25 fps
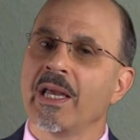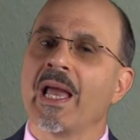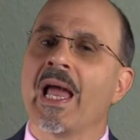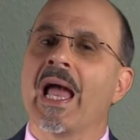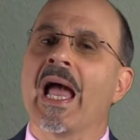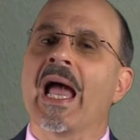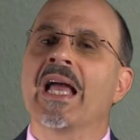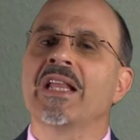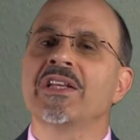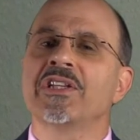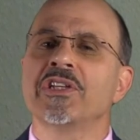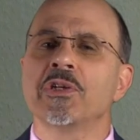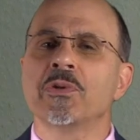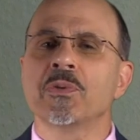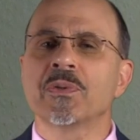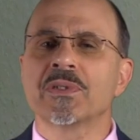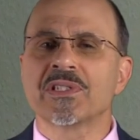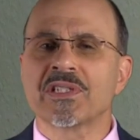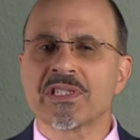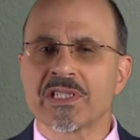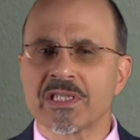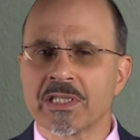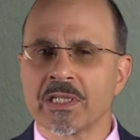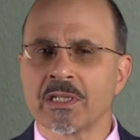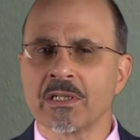and you would
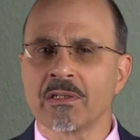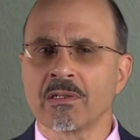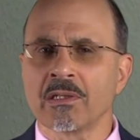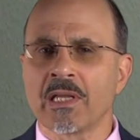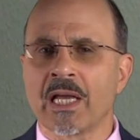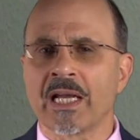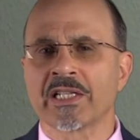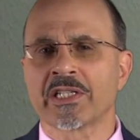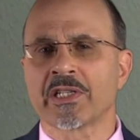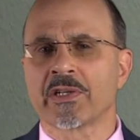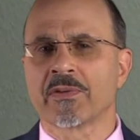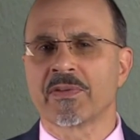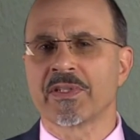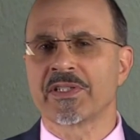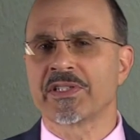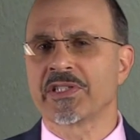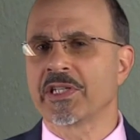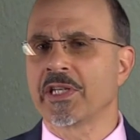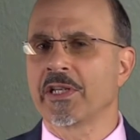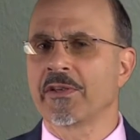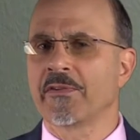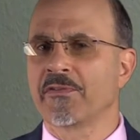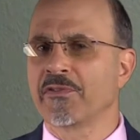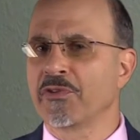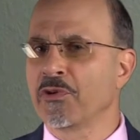still like to
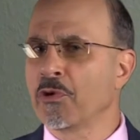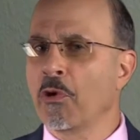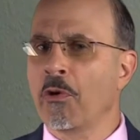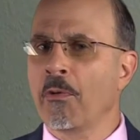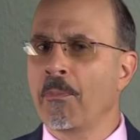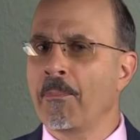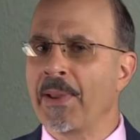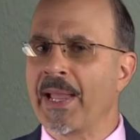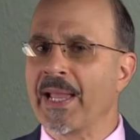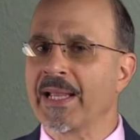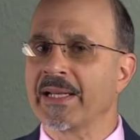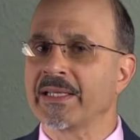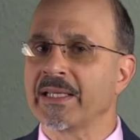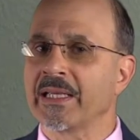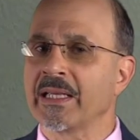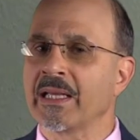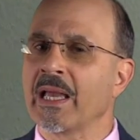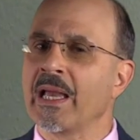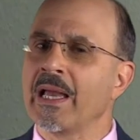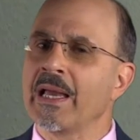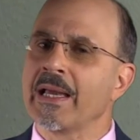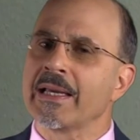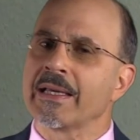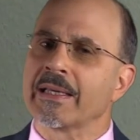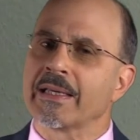receive your painting
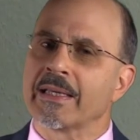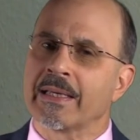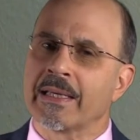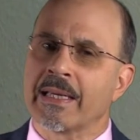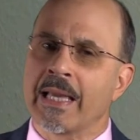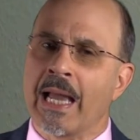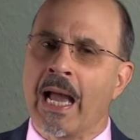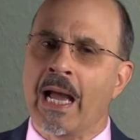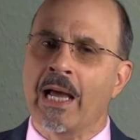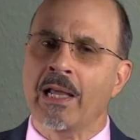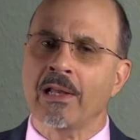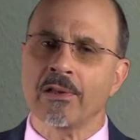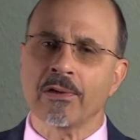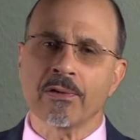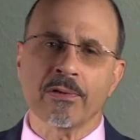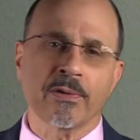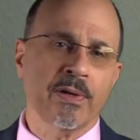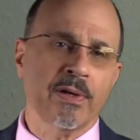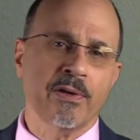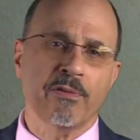gallery